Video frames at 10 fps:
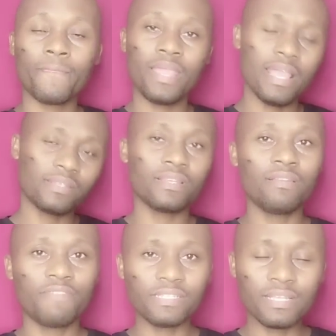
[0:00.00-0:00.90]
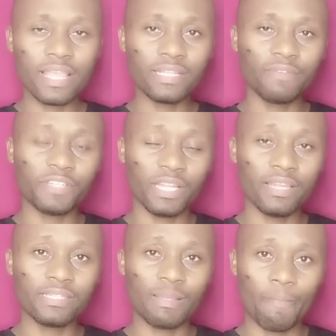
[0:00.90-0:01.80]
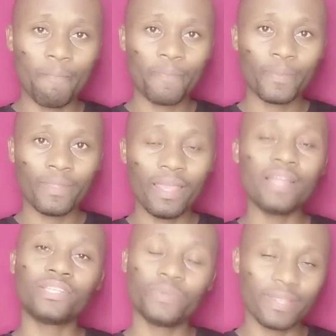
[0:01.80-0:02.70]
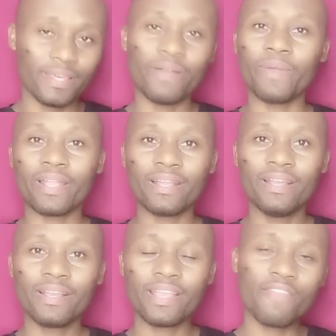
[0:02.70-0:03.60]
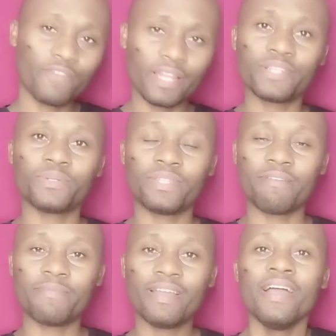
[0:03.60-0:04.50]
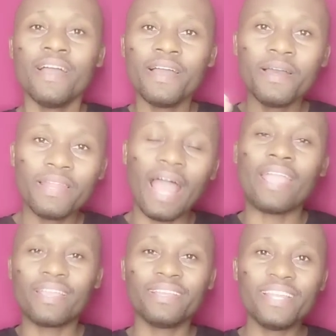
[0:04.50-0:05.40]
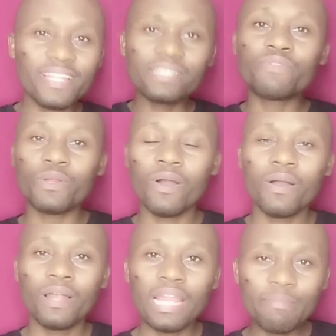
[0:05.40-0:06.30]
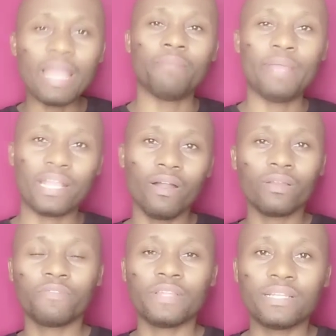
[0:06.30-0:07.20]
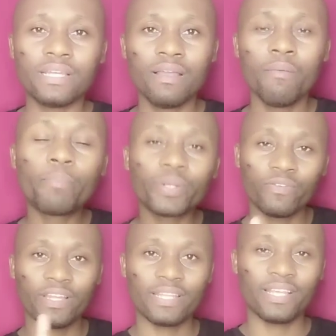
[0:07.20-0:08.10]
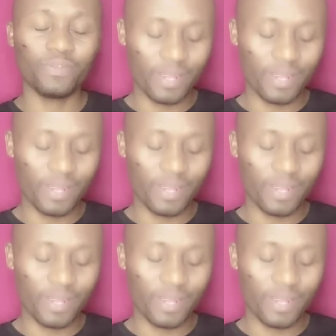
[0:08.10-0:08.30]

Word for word: as investigative journalism are doing their work. Give credit to them. Like in this video, let me unpack all of that, provided that